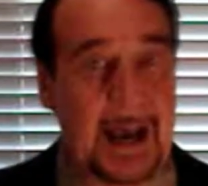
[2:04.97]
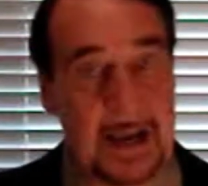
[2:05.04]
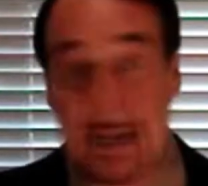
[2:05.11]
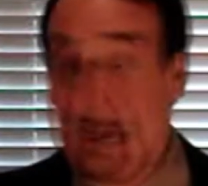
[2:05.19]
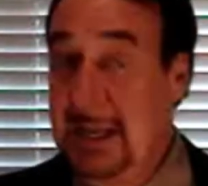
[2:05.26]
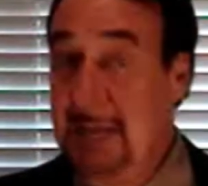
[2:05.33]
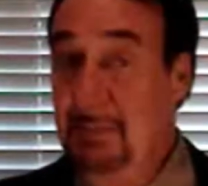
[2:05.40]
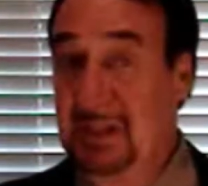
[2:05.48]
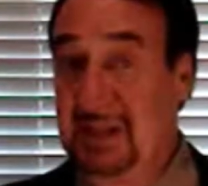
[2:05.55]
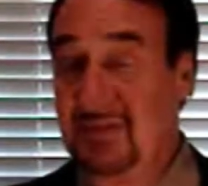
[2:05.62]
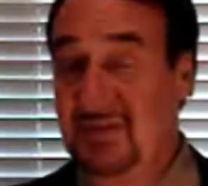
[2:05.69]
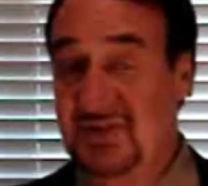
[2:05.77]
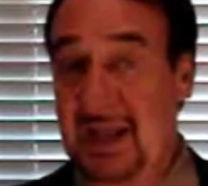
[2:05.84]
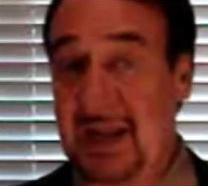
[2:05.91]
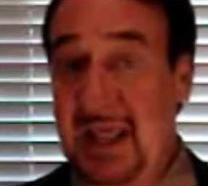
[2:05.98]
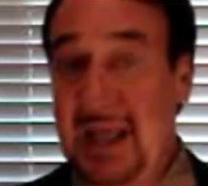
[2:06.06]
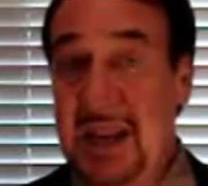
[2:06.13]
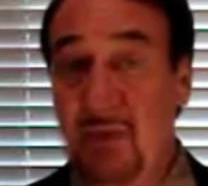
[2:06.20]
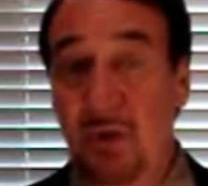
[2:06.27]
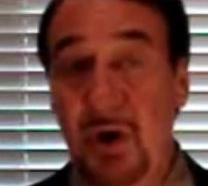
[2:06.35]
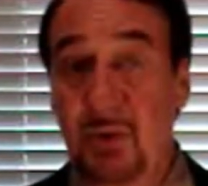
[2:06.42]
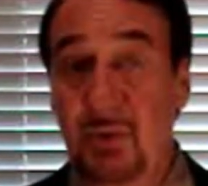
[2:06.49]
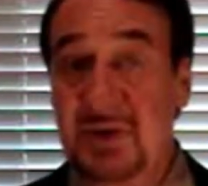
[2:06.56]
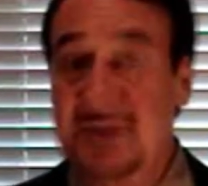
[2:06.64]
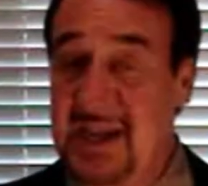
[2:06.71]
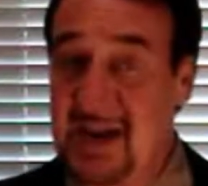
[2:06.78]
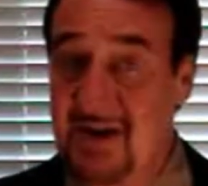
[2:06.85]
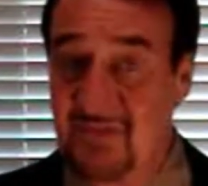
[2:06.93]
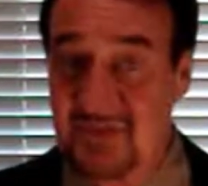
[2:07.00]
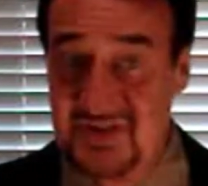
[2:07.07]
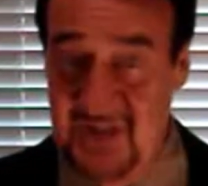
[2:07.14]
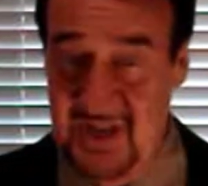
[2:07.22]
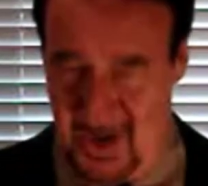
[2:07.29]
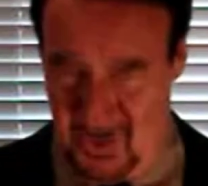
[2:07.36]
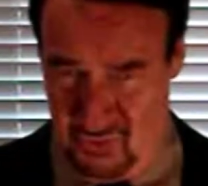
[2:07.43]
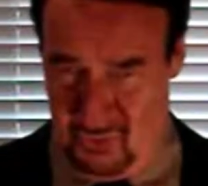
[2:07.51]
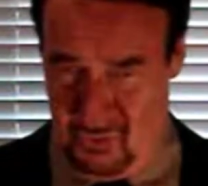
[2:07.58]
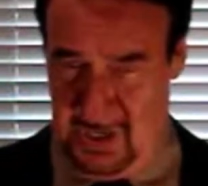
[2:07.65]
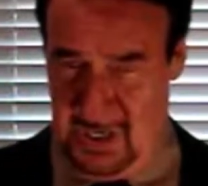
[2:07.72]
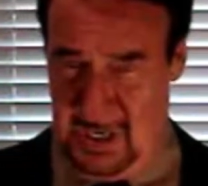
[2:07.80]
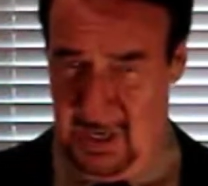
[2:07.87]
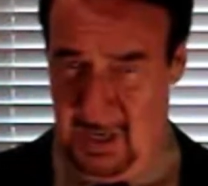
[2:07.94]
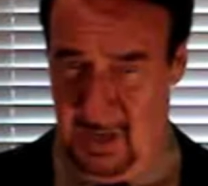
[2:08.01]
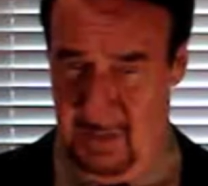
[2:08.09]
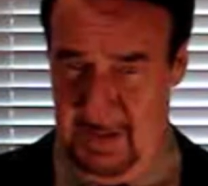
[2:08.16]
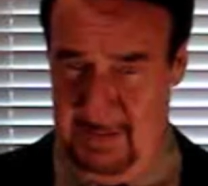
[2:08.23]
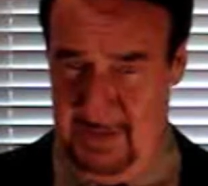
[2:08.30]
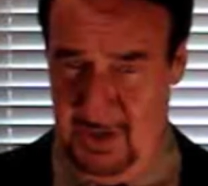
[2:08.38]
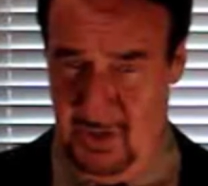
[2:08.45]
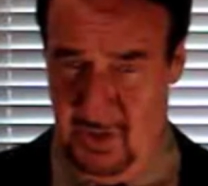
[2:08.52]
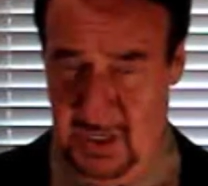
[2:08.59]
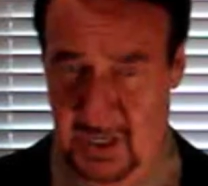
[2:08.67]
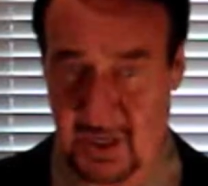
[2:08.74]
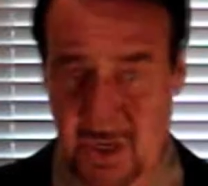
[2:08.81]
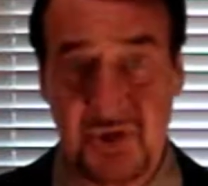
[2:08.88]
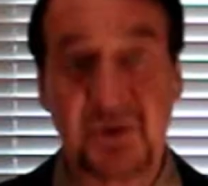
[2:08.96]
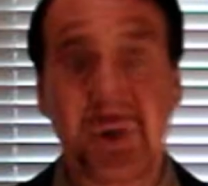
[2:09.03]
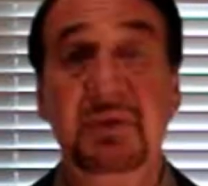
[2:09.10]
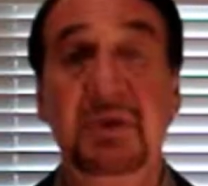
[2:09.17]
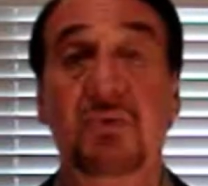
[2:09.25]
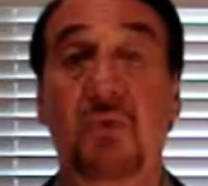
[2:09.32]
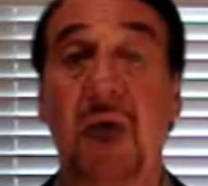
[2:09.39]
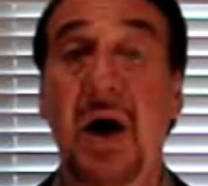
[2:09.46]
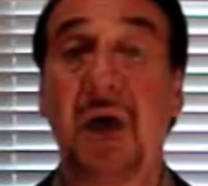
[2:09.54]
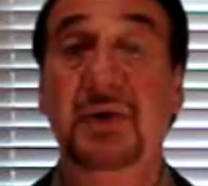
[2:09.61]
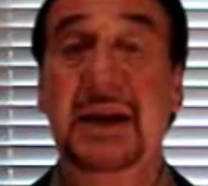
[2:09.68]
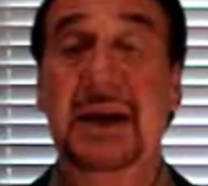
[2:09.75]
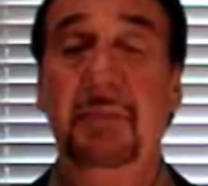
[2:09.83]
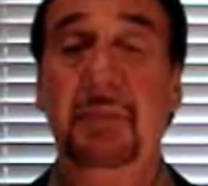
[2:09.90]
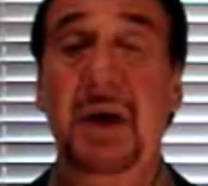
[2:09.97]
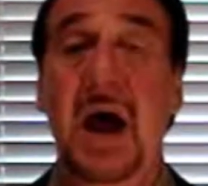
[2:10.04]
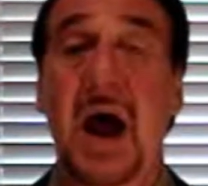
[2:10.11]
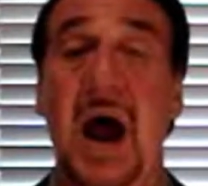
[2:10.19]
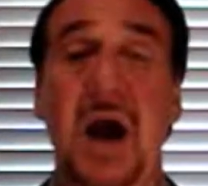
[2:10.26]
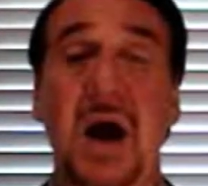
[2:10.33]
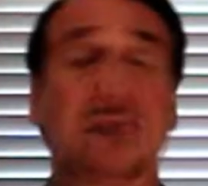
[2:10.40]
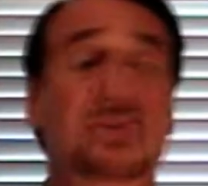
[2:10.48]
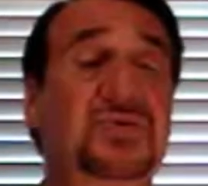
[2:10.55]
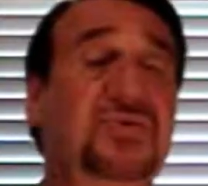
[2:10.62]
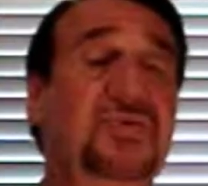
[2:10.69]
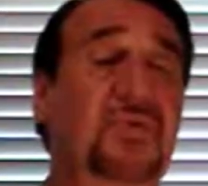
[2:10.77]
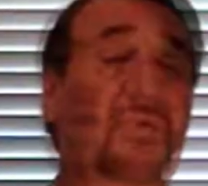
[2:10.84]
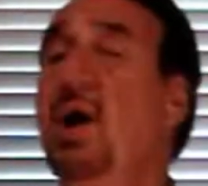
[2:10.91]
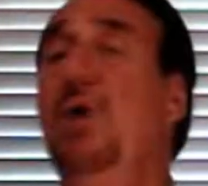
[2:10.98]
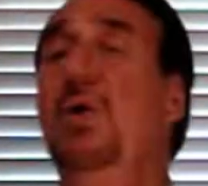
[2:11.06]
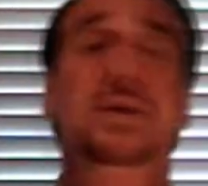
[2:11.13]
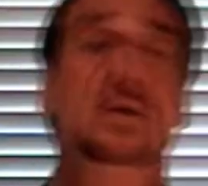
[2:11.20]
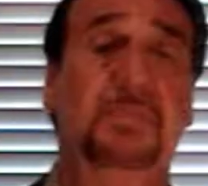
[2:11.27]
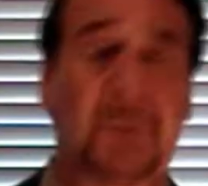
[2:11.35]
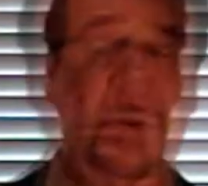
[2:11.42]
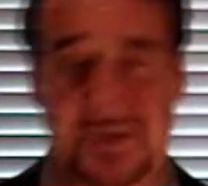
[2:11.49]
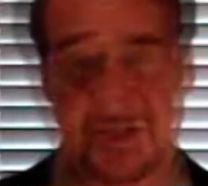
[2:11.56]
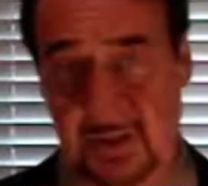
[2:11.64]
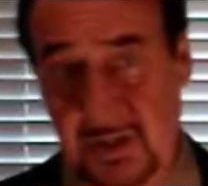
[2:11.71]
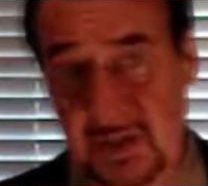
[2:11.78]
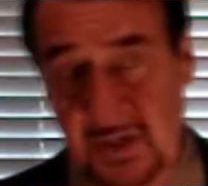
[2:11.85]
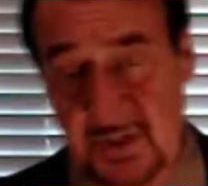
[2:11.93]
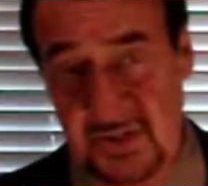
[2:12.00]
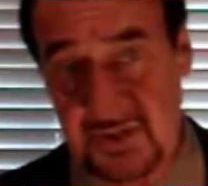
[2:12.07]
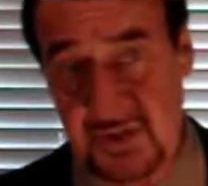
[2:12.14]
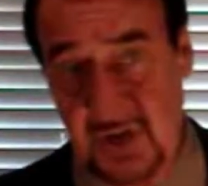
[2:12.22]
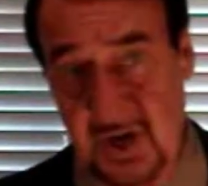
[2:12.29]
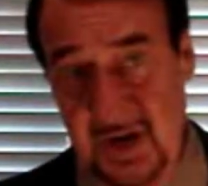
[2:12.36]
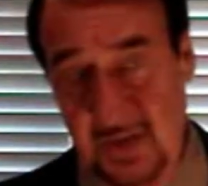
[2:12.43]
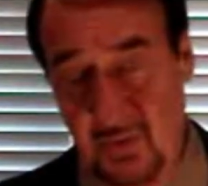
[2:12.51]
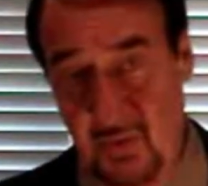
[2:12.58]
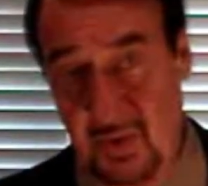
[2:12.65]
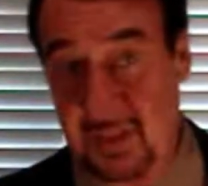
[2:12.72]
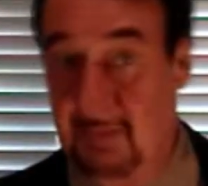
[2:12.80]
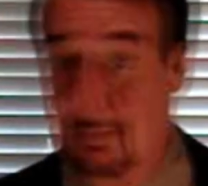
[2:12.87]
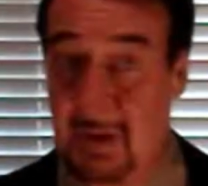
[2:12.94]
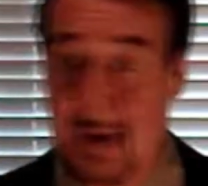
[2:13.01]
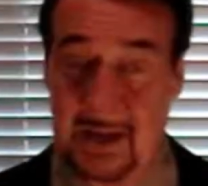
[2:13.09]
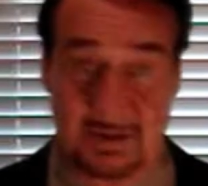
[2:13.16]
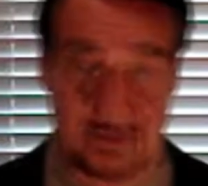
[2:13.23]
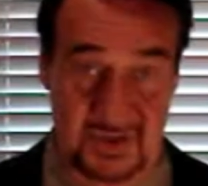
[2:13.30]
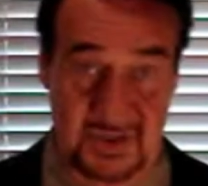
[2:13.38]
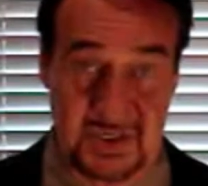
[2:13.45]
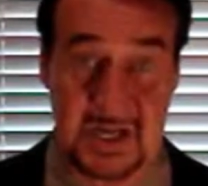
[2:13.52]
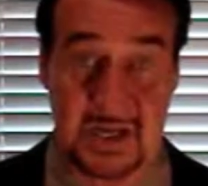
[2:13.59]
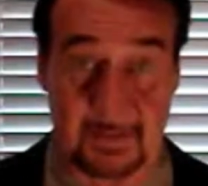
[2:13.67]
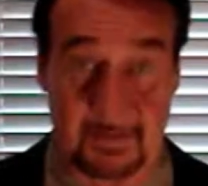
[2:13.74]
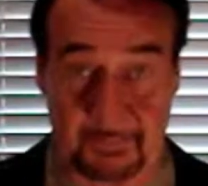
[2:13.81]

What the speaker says: He believes that anyone who has ever said, "Drill, baby, drill," should be rounded up and thrown into prison, starting with Michael Steele.